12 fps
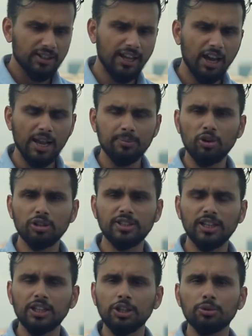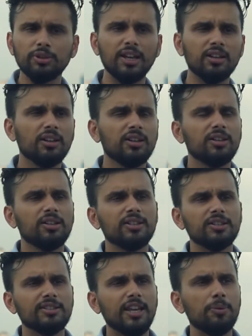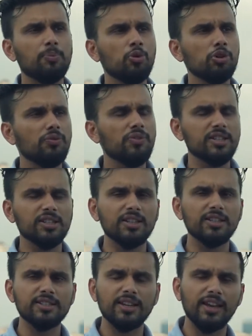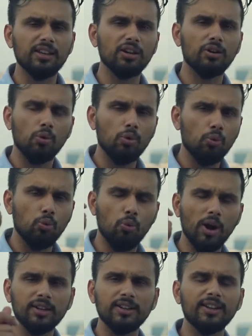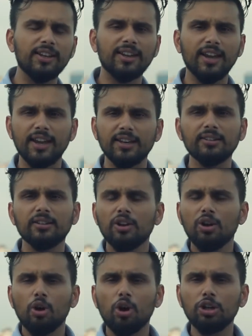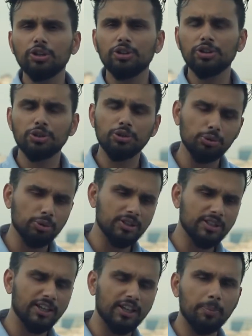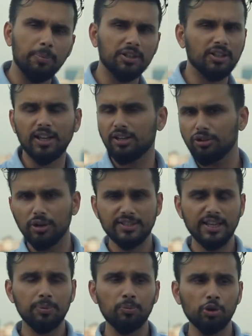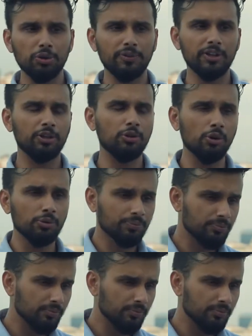Now I'm not telling you that self motivation is like a one click, and all you need to do is click a button and you are self motivated. No,